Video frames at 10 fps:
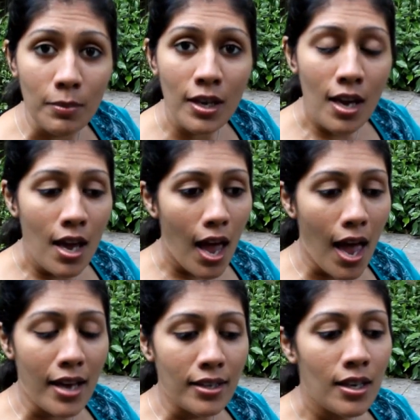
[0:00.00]
Mm-hmm.
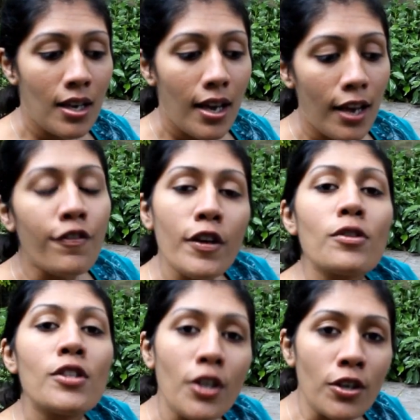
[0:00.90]
And it
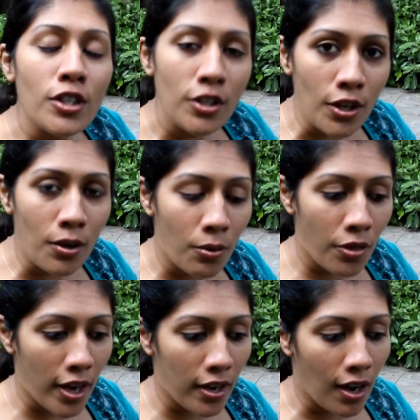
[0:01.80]
feels good to know
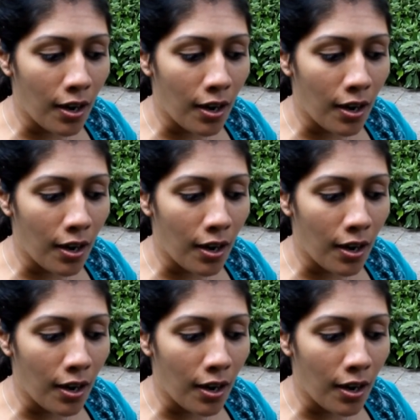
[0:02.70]
that